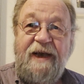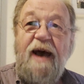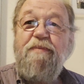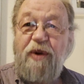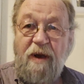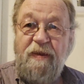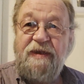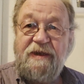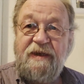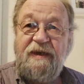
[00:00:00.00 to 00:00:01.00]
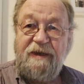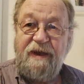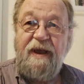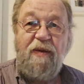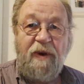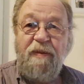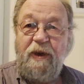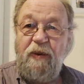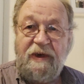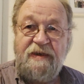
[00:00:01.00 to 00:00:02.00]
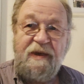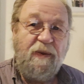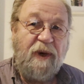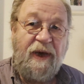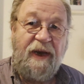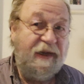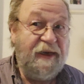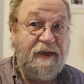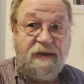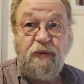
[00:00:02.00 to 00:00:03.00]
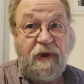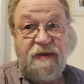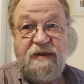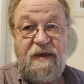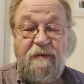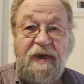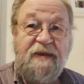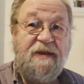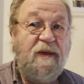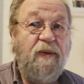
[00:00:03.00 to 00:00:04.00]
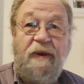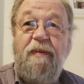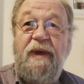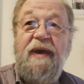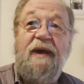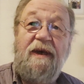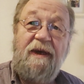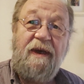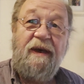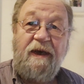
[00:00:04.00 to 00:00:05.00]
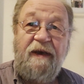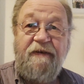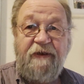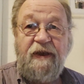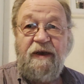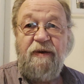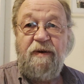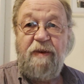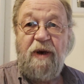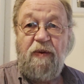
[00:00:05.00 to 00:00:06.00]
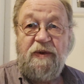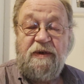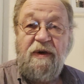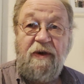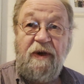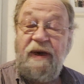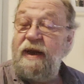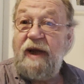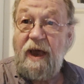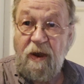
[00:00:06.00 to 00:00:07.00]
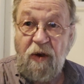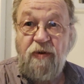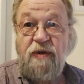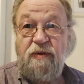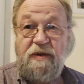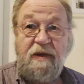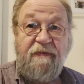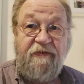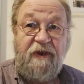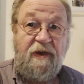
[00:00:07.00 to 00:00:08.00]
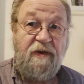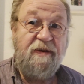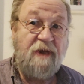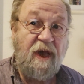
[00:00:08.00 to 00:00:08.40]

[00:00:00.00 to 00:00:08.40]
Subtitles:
I promised there will be once in a while, at least once in a month, there will be a video about what's going on. And I owe you some videos.